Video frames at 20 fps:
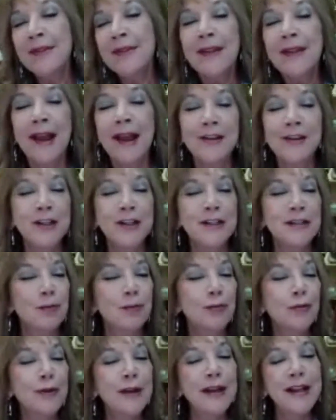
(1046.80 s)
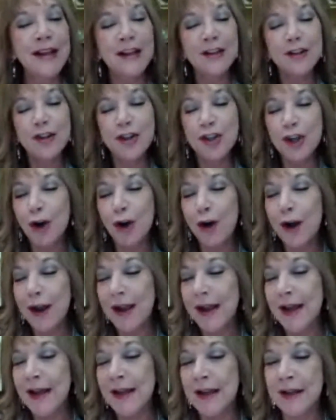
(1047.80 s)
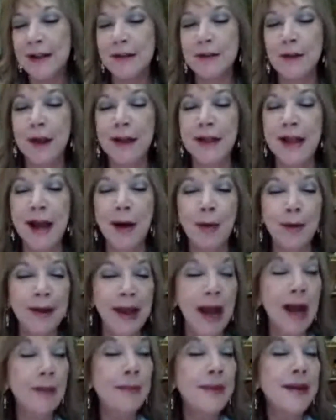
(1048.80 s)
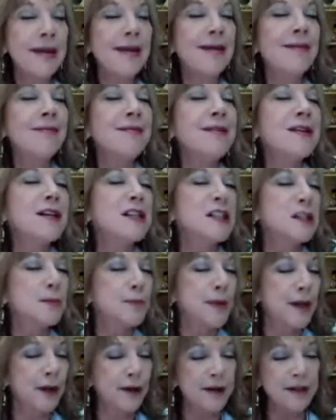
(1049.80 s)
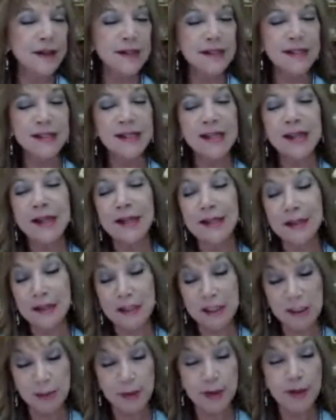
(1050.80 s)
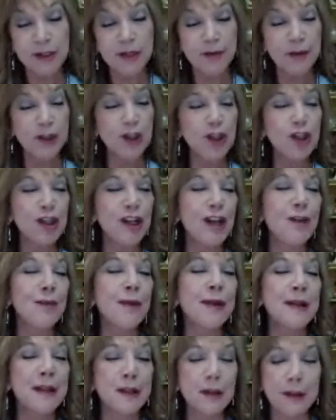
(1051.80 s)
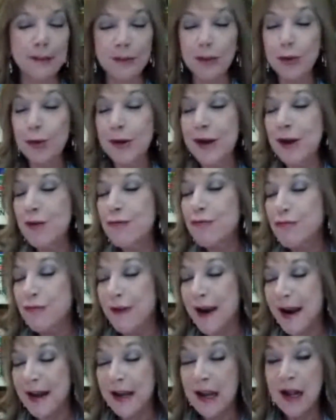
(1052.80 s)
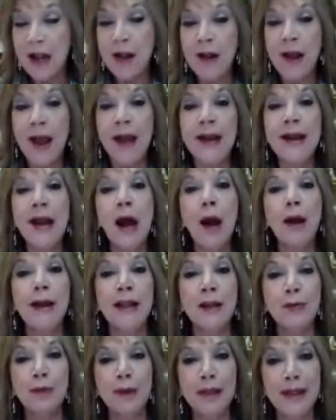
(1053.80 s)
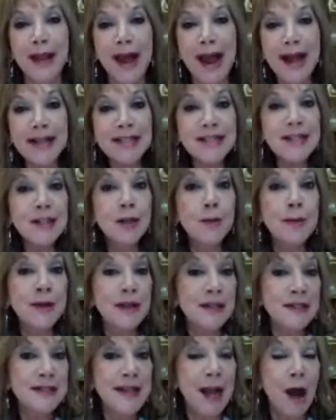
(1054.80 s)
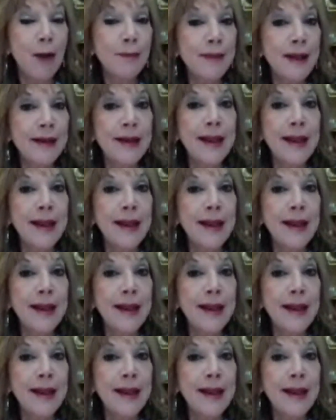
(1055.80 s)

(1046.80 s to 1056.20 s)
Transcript: and just really enjoy it. And, and now I'm in the experience and experience of achievement and I'm doing great. And now I can relax in there because now I'm not